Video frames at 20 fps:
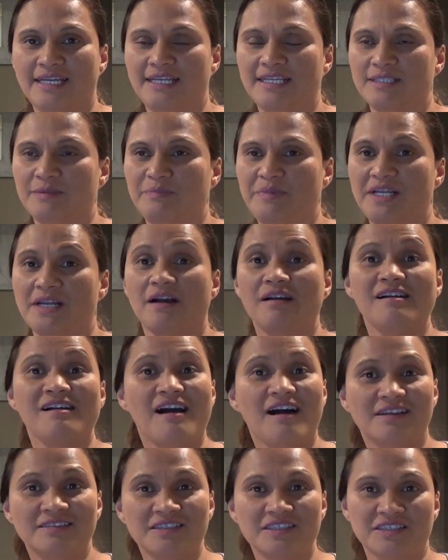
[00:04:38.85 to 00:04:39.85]
and it's been a
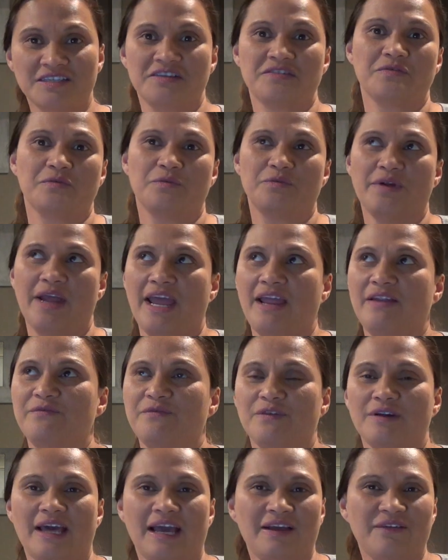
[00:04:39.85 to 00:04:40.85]
constant rain
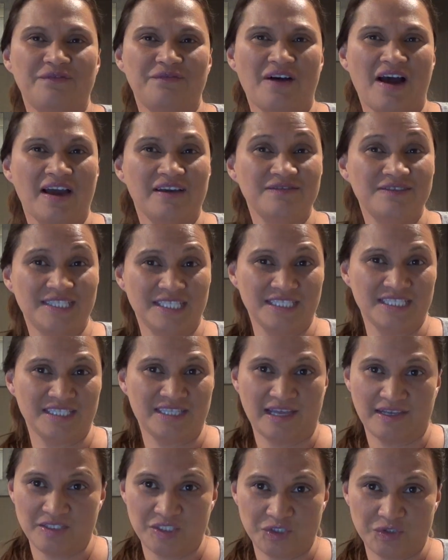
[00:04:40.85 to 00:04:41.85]
for like 5-6
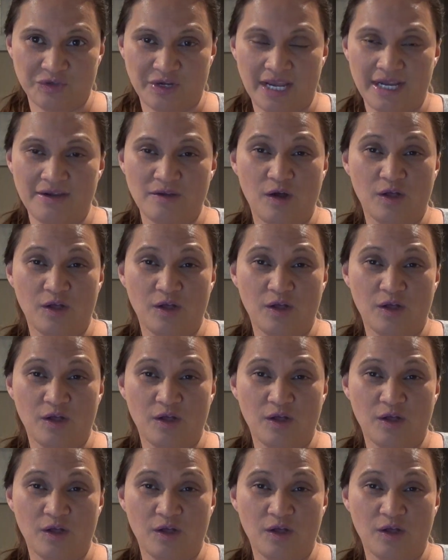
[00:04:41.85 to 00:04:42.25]
days straight.